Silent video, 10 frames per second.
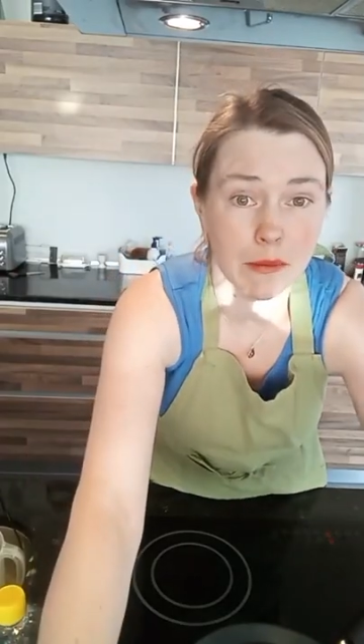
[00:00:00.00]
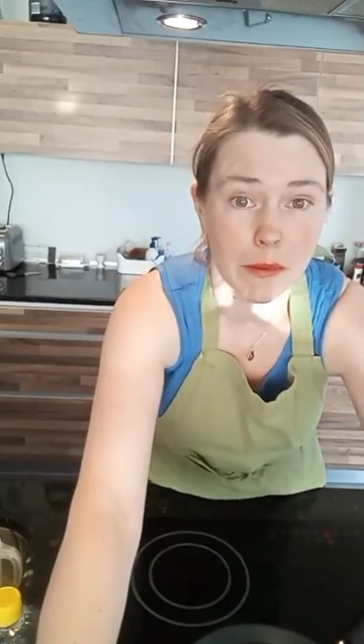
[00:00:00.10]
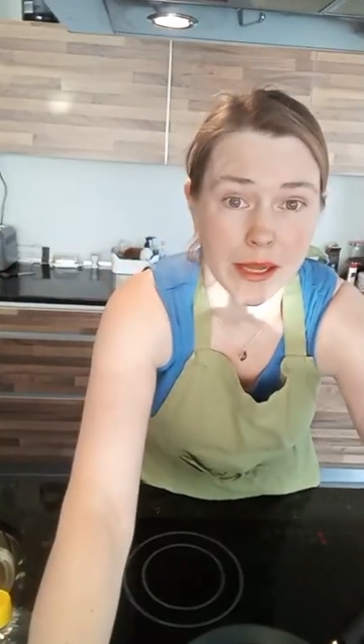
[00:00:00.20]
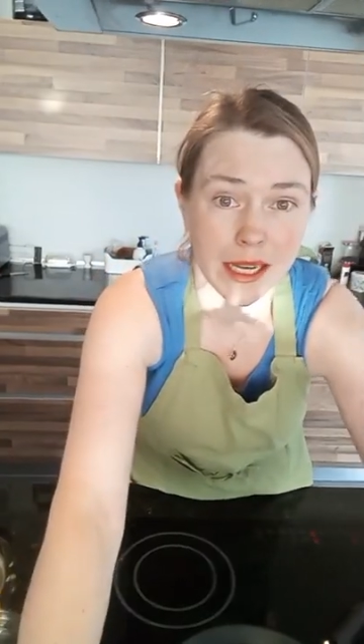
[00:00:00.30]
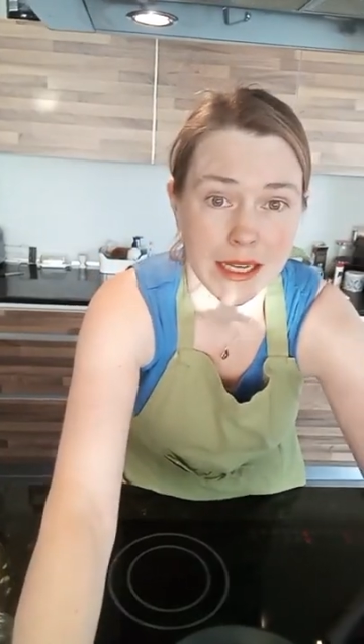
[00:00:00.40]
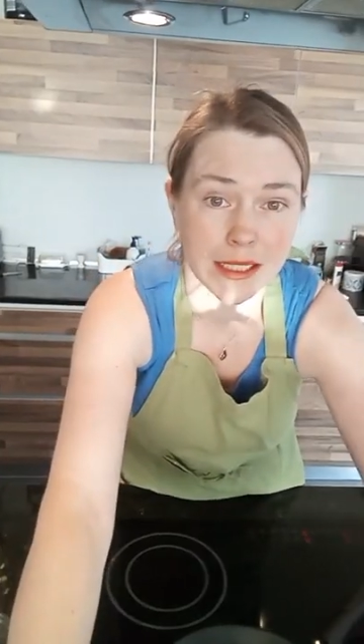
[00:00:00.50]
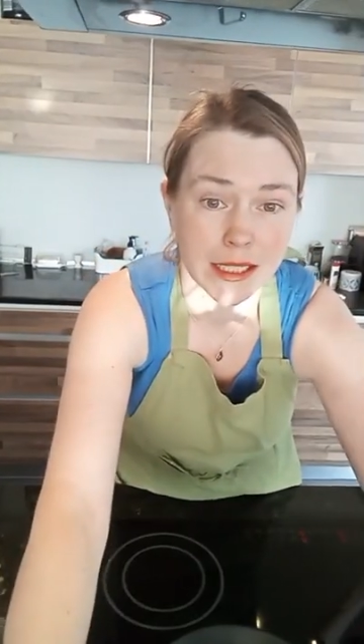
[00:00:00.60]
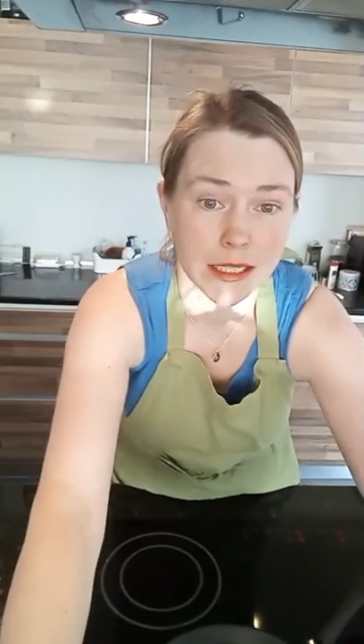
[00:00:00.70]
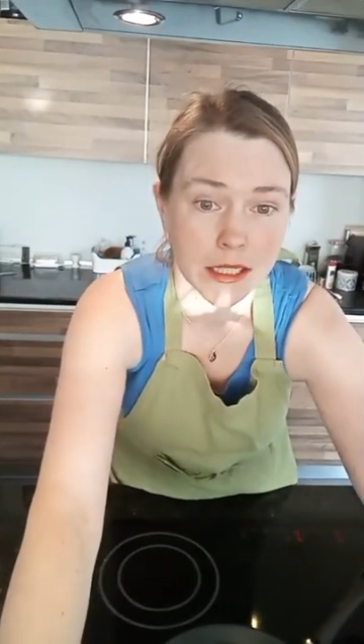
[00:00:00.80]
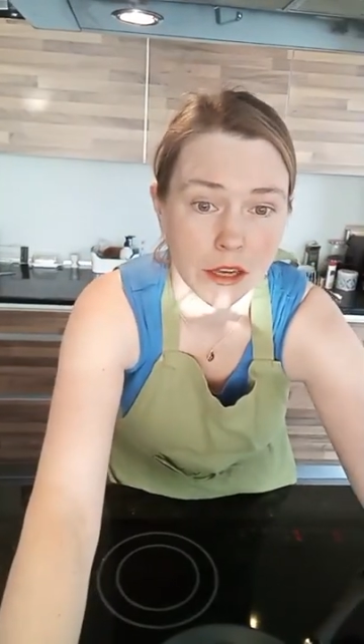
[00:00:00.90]
I'm a bit
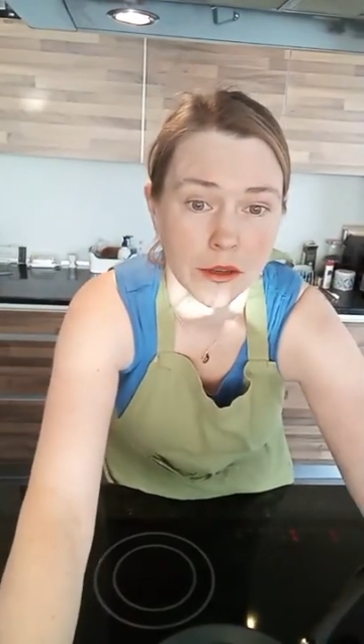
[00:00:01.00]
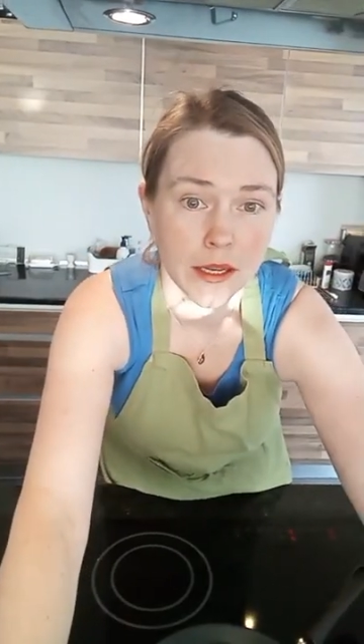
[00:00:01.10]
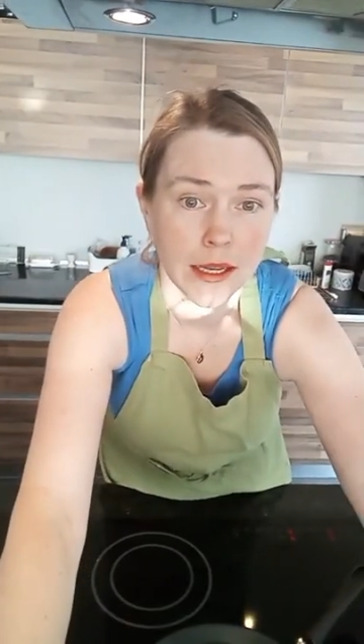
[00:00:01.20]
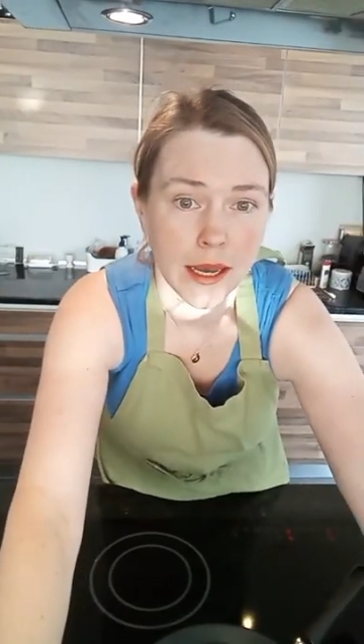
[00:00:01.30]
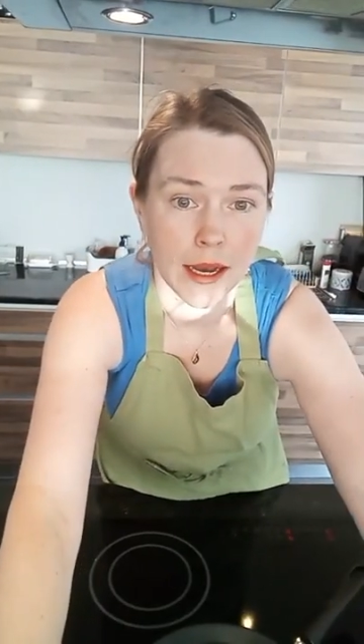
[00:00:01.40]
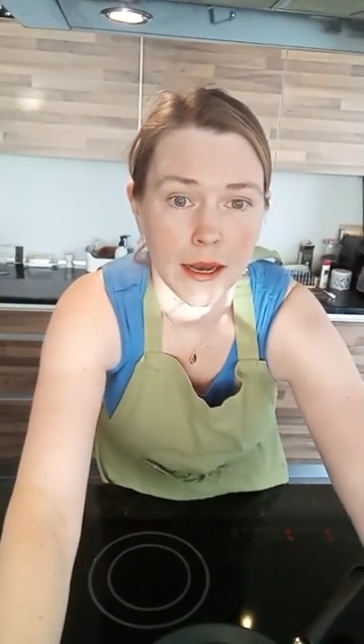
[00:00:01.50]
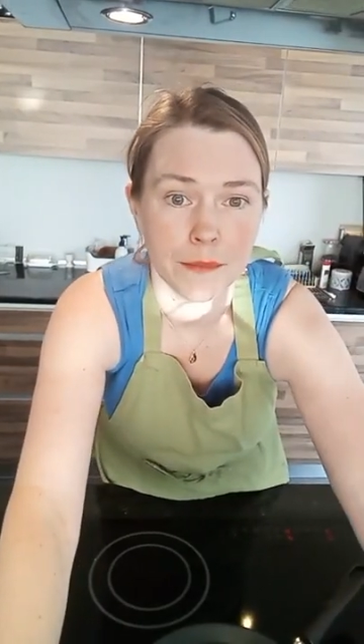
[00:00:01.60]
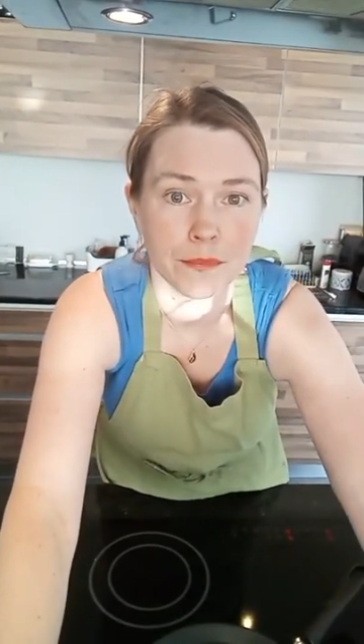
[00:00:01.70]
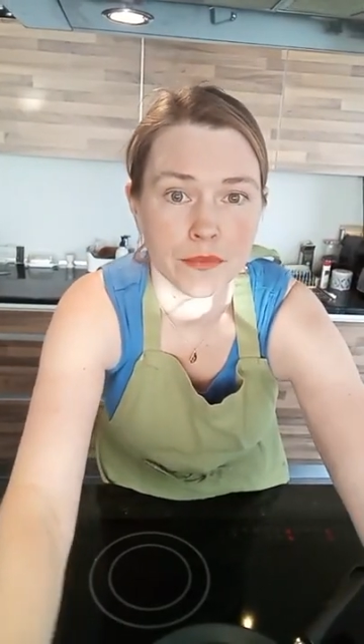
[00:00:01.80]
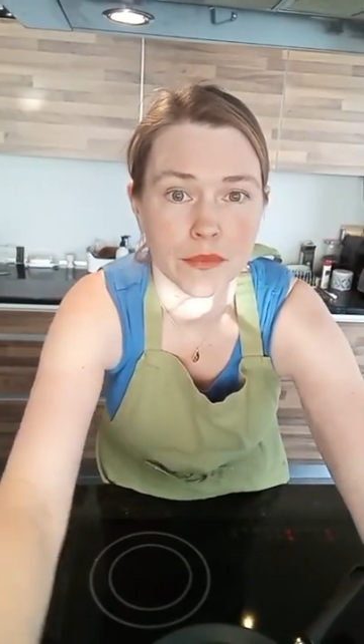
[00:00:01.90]
lazy. So
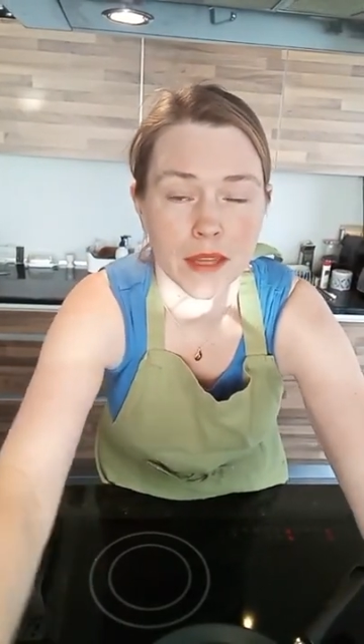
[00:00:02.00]
um,